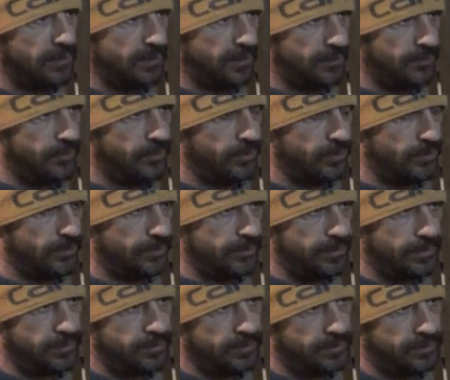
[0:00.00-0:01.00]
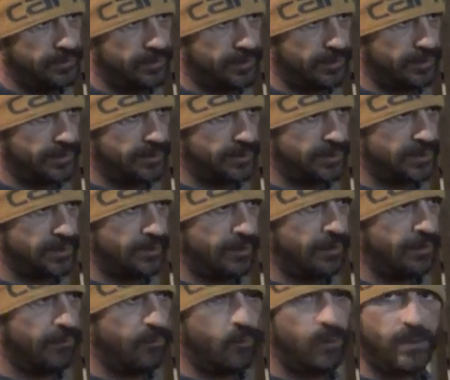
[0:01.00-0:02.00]
I'm going to build at least
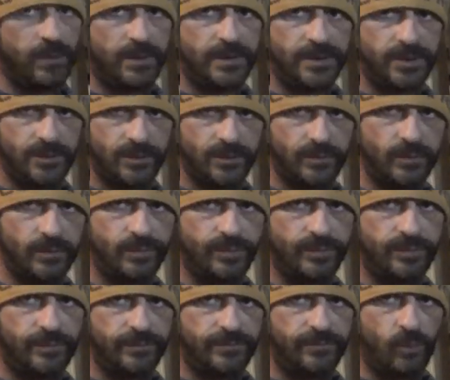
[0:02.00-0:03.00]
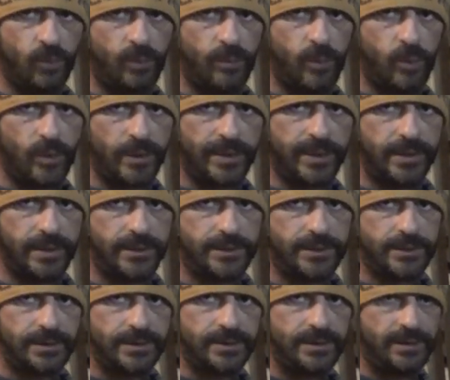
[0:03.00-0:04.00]
another one or two, four more
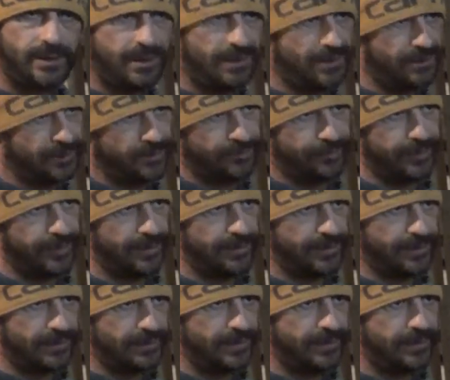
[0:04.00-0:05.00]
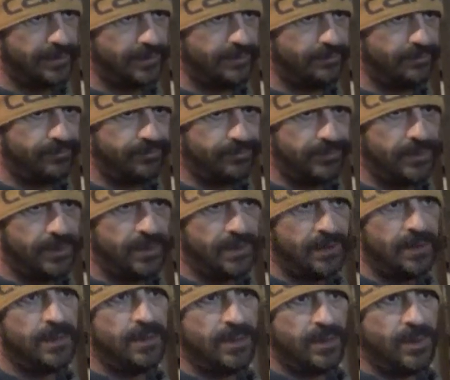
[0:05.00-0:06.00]
cages. So really you need
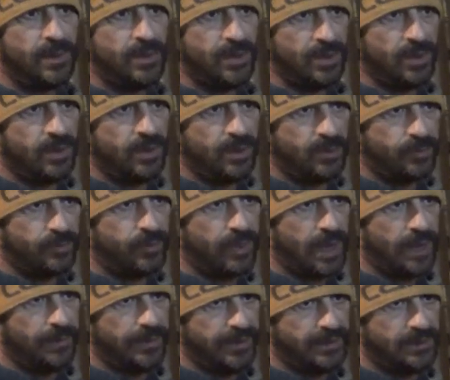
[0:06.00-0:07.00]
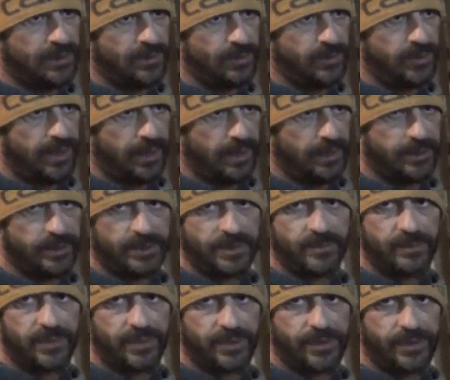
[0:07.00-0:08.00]
probably two cages
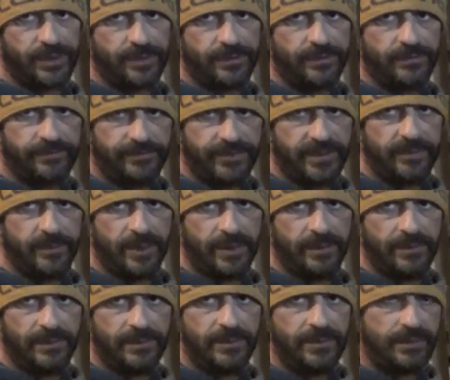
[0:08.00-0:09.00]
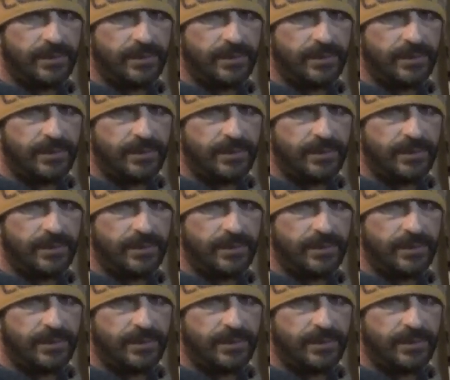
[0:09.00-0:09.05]
per female